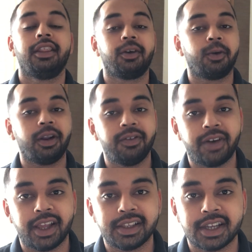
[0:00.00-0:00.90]
the
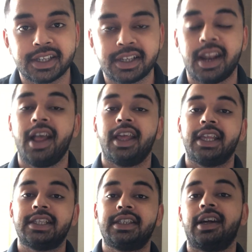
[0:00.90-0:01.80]
qualifying session
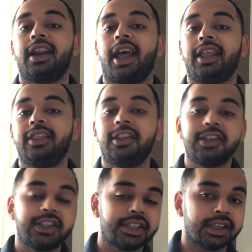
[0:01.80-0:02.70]
is done, and
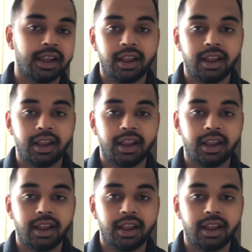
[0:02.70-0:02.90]
this